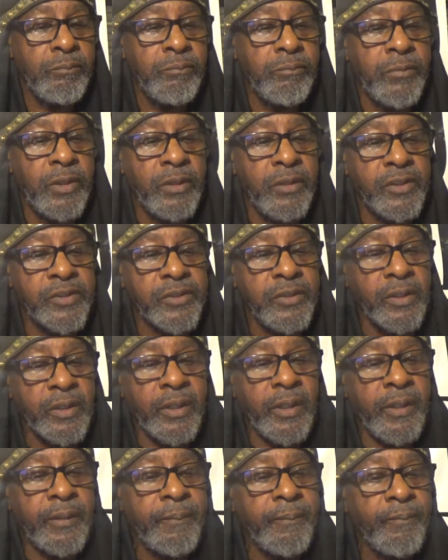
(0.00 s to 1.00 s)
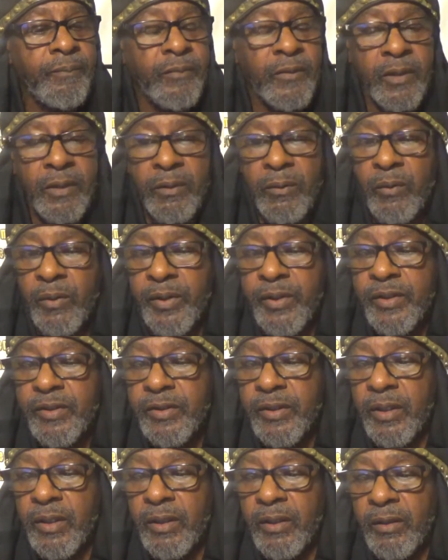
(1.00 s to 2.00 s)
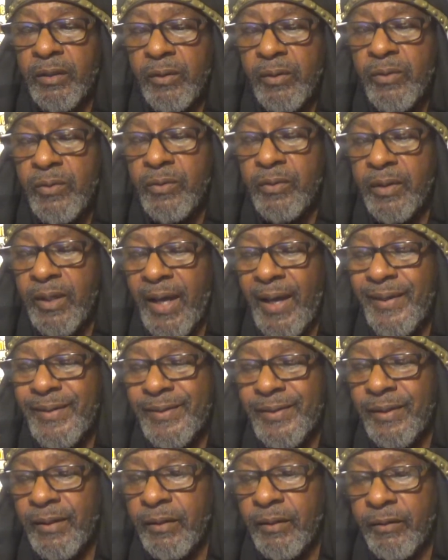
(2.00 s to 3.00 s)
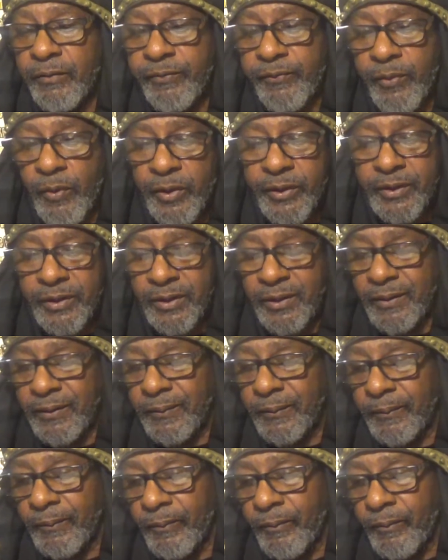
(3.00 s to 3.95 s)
But let's look at what he said in Luke 19 and 14.